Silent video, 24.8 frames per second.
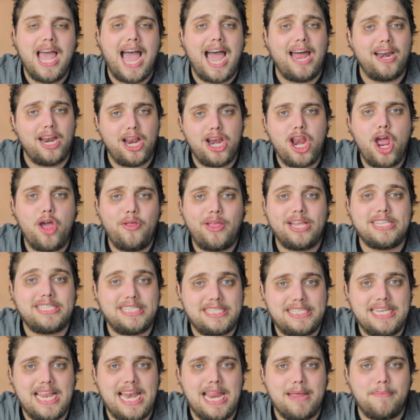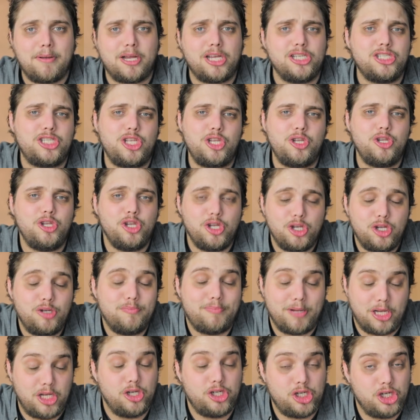And I know that's silly, because
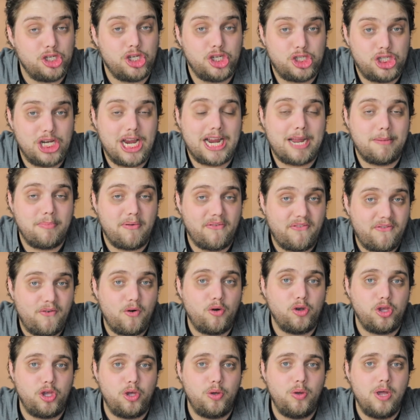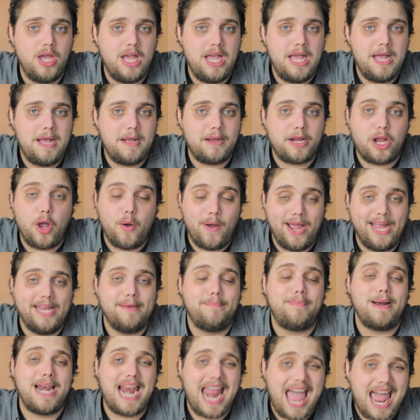but you should just check it before you go
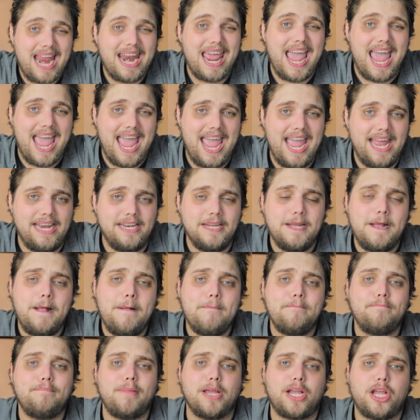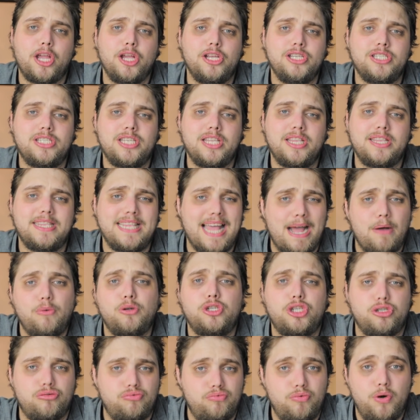ahead. Plan ahead, because that will
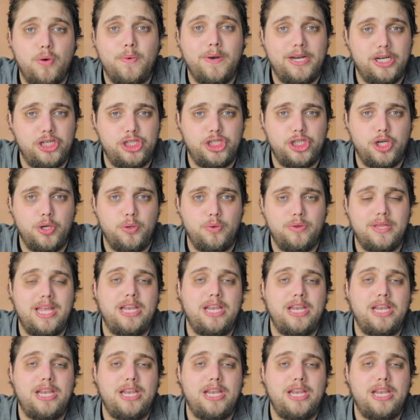just ruin a shoot.